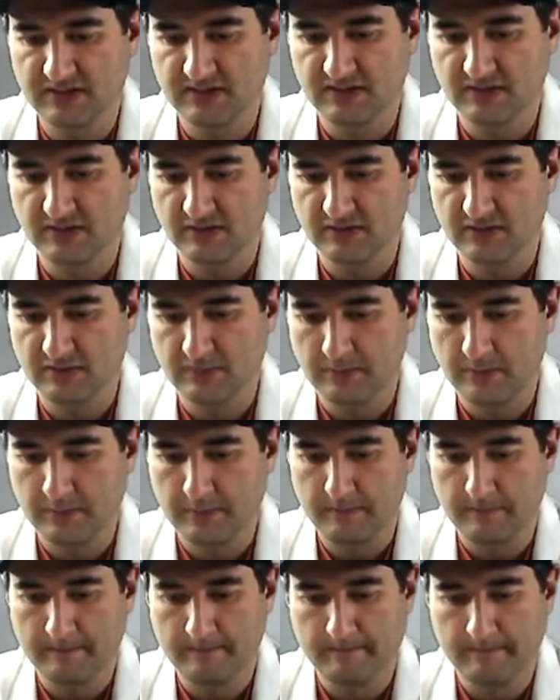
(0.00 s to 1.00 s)
good.
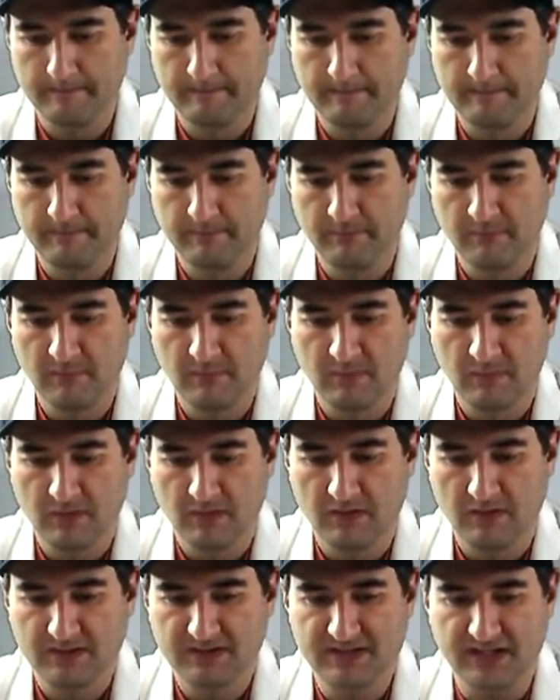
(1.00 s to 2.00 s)

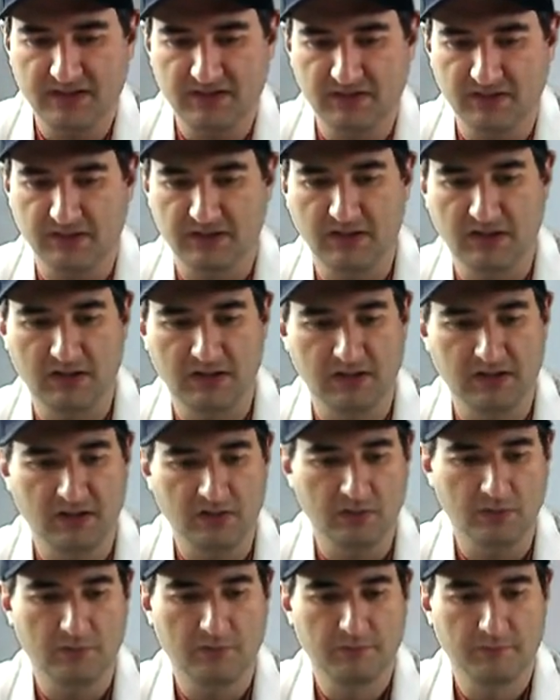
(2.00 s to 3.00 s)
It's actually not a
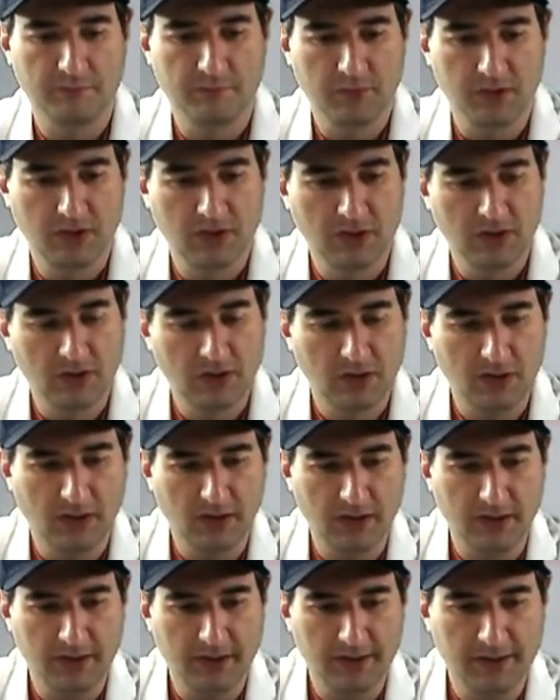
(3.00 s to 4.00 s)
dome.
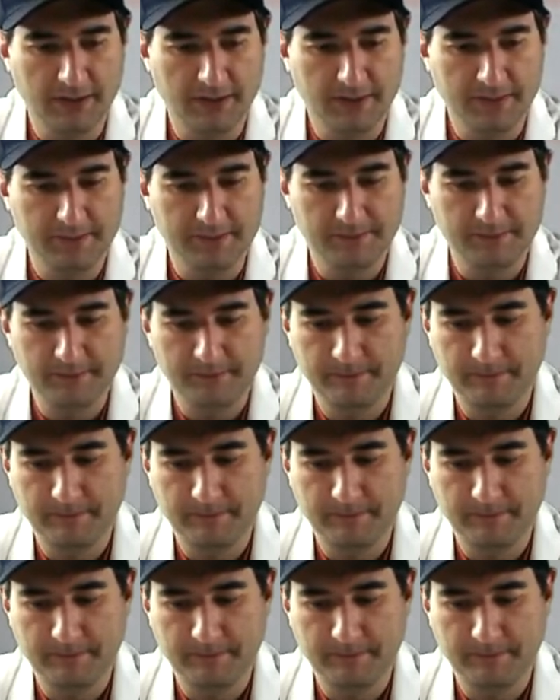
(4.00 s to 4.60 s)
Um,